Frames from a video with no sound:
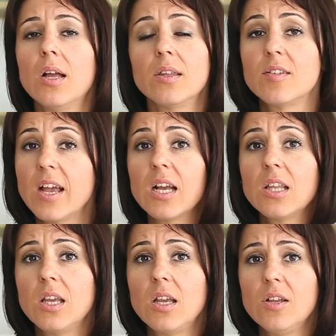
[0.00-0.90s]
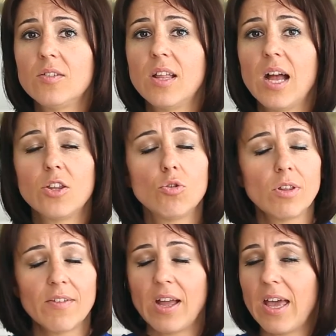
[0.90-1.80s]
The second is that you
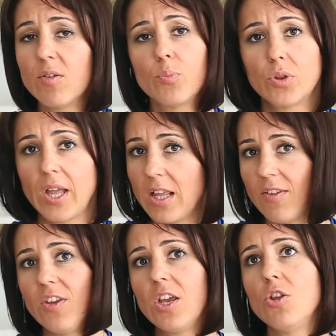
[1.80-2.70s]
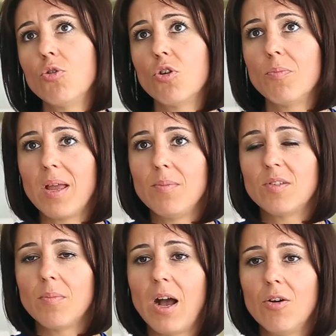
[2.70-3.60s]
never ever put anything into your
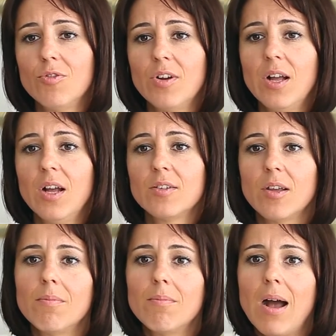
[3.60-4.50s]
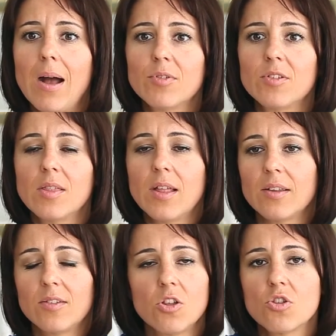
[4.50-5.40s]
baby's mouth. Some moms and
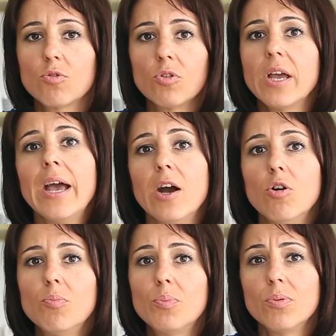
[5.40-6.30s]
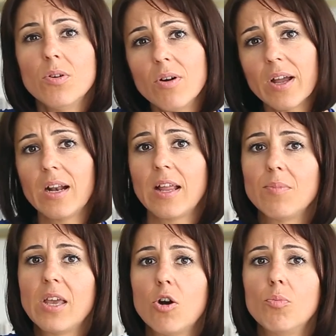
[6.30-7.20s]
dads, they just want to help. Oh, let
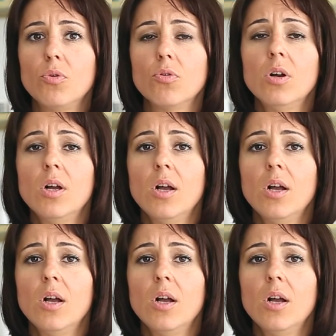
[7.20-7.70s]
me help you.